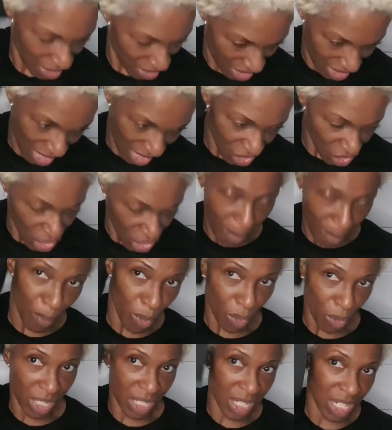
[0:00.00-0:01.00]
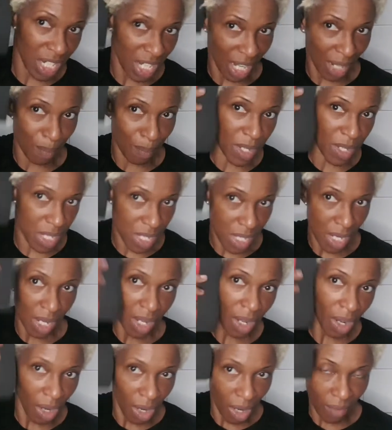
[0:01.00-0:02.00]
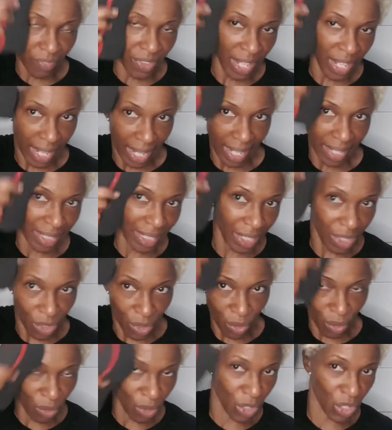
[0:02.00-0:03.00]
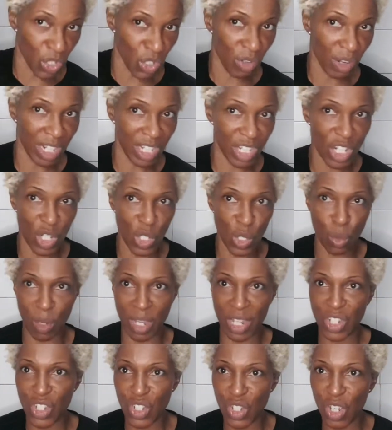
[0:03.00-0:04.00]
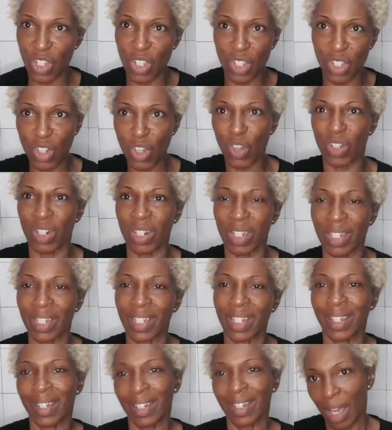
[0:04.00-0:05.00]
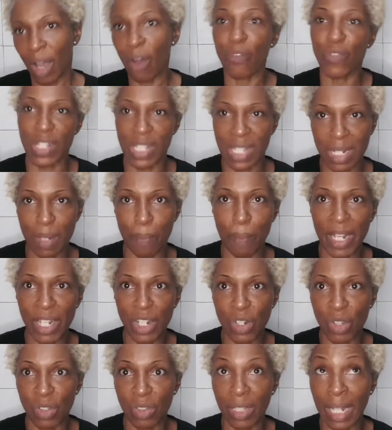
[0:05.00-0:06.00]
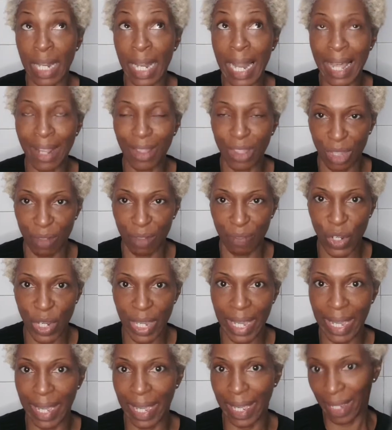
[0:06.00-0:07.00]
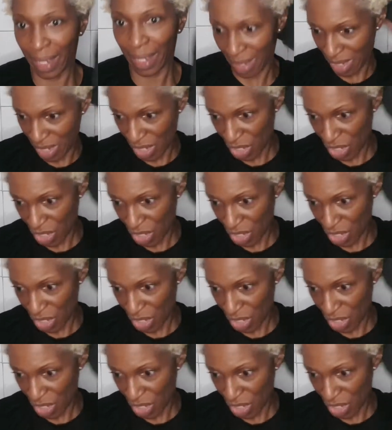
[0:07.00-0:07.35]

It's actually more the tips of the hair that you're trying to twist. You're not gonna, obviously depending on the length of your hair,